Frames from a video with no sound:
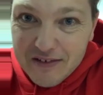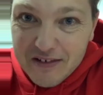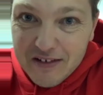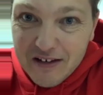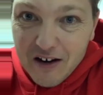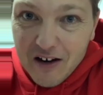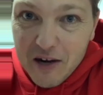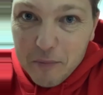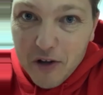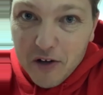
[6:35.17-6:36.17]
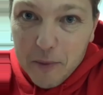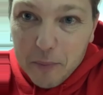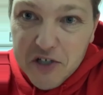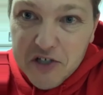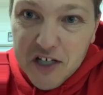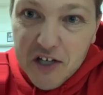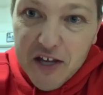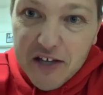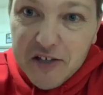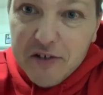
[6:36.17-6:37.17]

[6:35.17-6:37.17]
All right, brother. I appreciate it. Thank you.